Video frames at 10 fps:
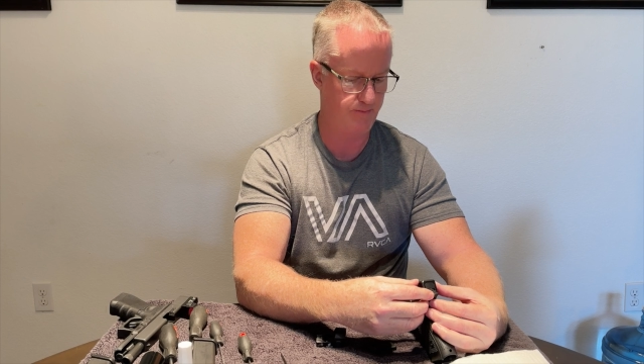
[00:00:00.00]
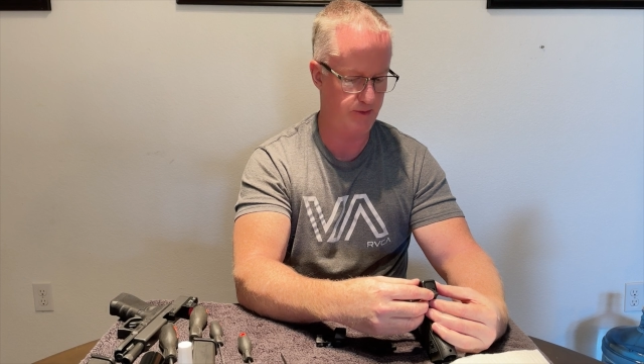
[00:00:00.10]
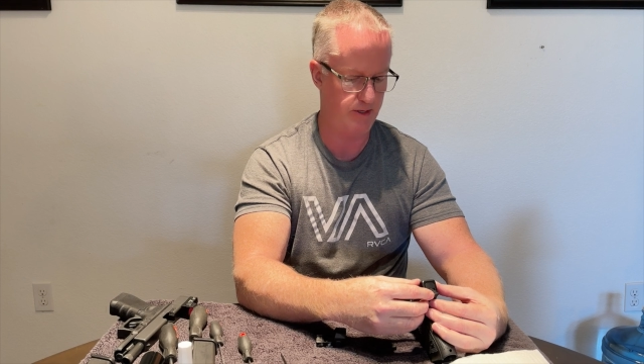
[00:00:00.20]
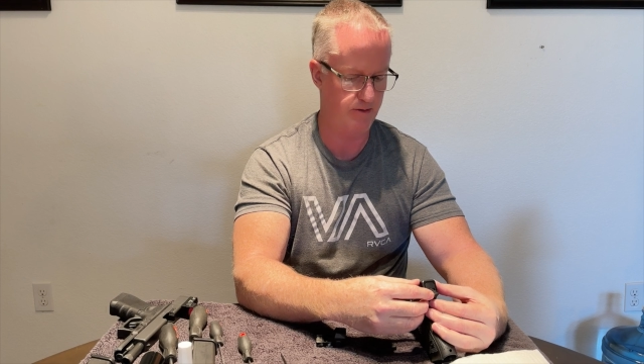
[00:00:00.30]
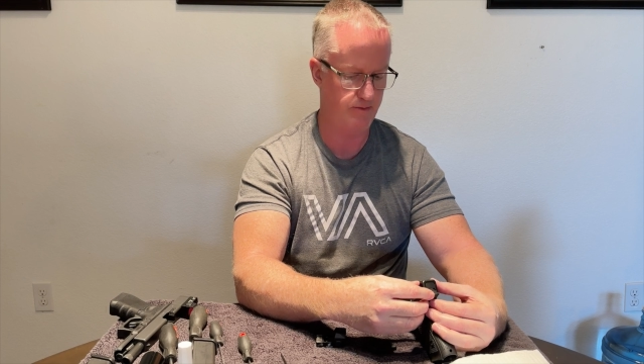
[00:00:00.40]

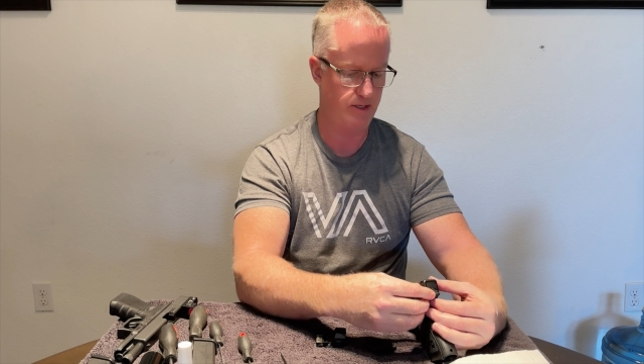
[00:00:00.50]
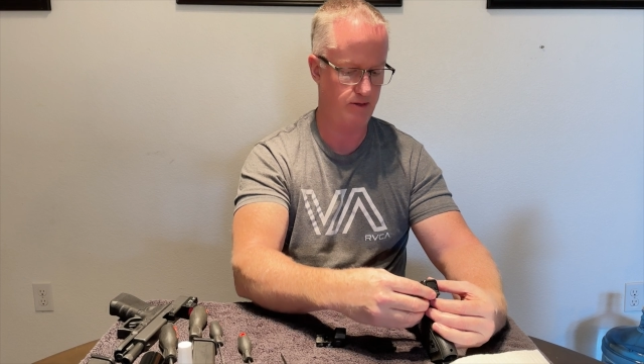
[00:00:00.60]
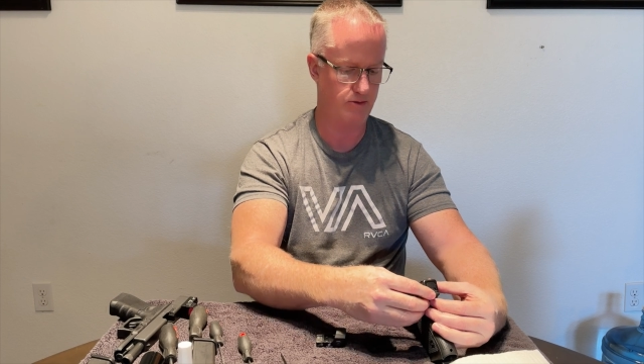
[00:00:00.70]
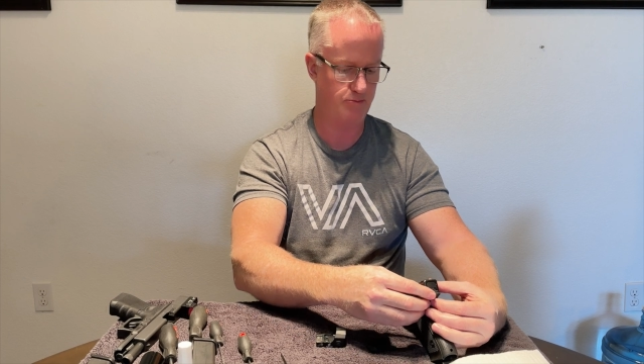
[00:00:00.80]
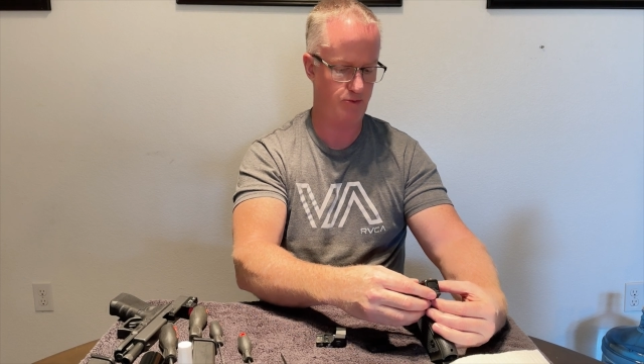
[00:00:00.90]
There, that
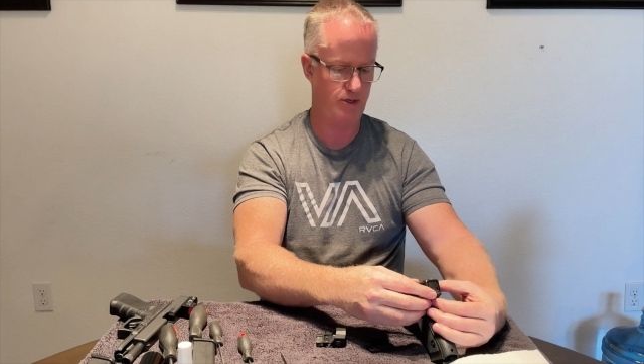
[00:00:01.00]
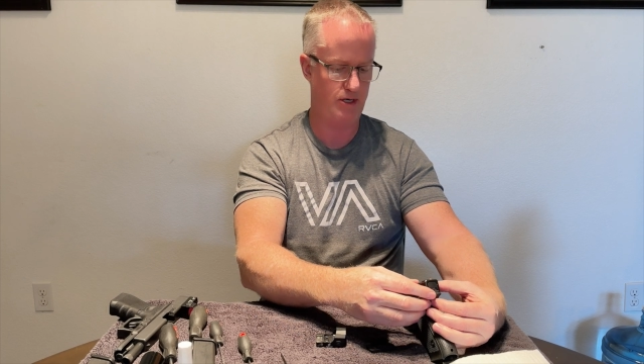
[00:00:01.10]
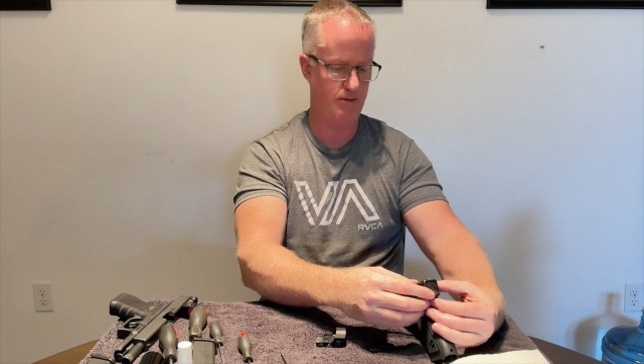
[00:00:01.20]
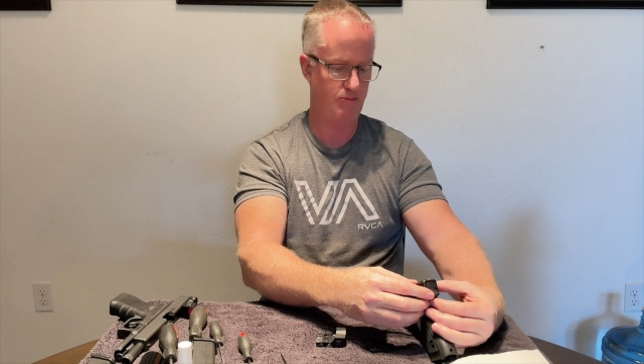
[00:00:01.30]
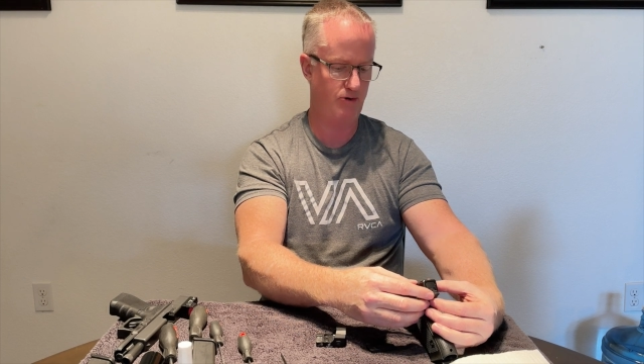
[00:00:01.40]
looks pretty
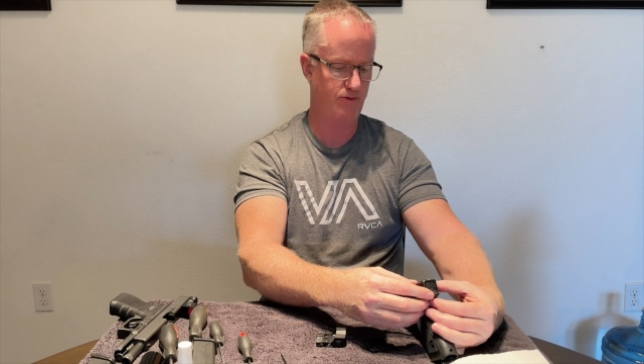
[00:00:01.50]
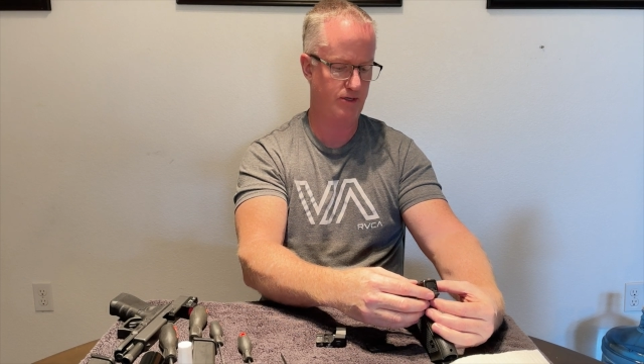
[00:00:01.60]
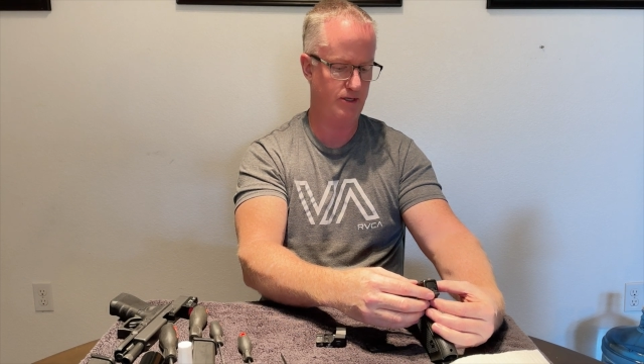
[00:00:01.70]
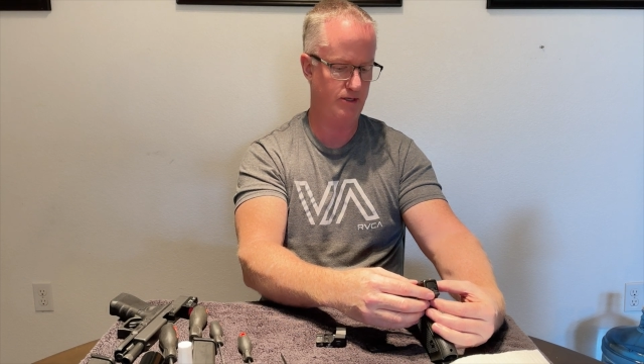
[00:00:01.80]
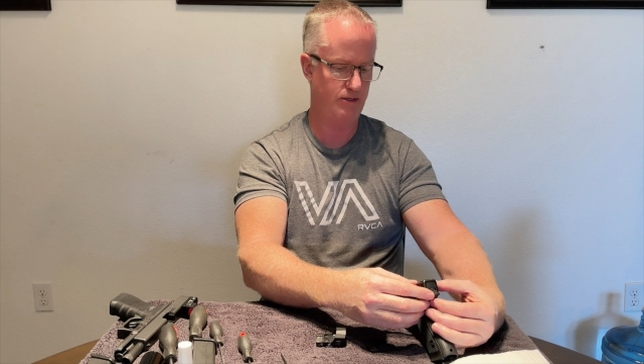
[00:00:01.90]
damn
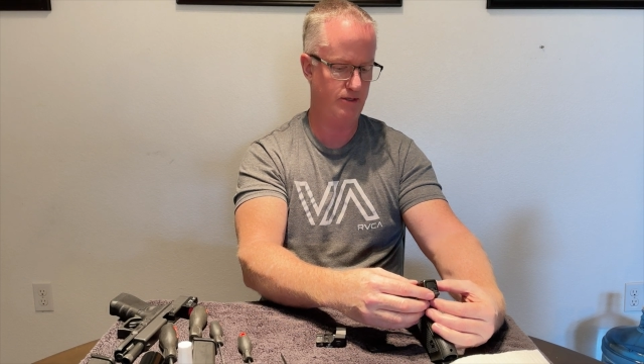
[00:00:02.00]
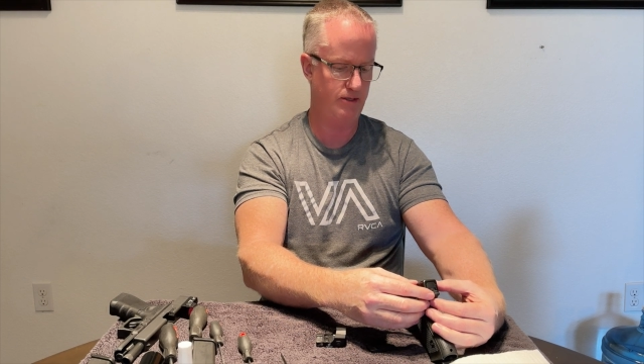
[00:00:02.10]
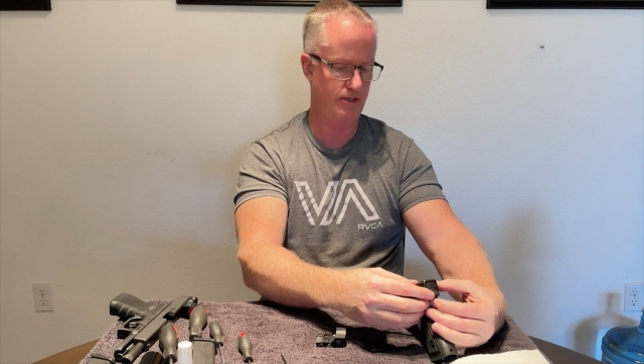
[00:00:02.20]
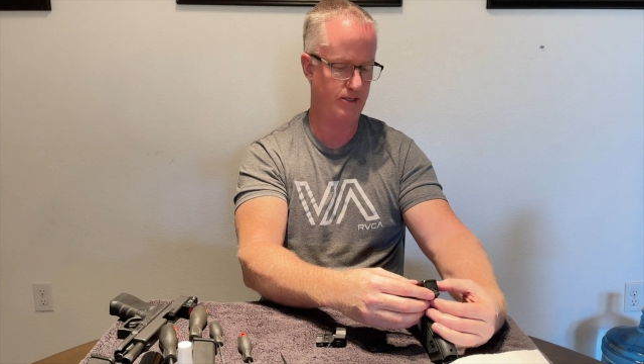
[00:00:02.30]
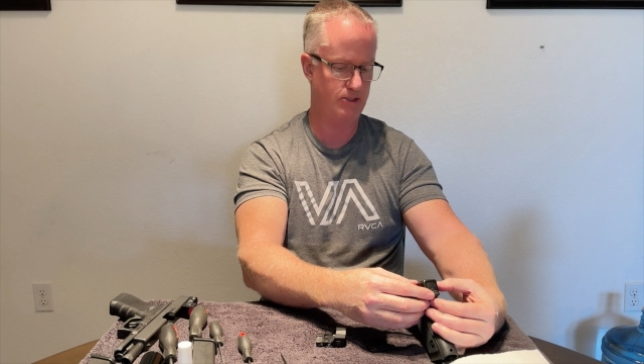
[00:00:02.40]
perfect,
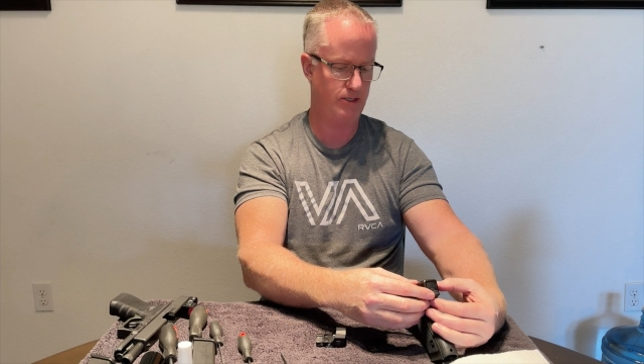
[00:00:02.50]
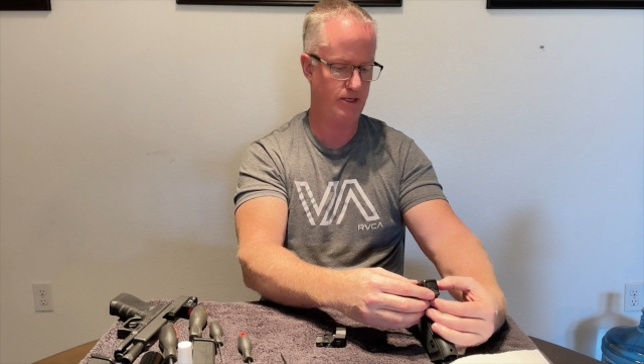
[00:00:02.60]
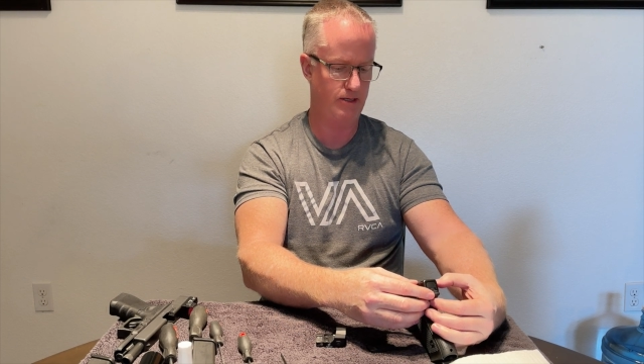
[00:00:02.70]
actually.